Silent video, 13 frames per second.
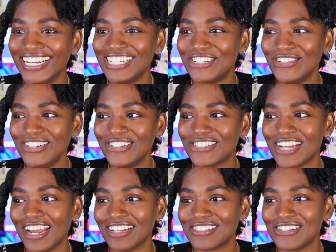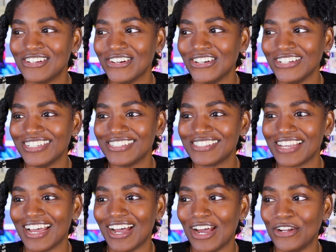Shooting your shot as a girl is
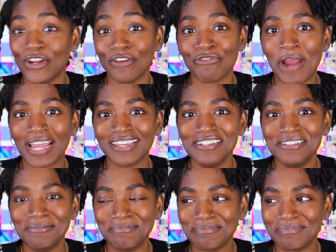nerve-wracking,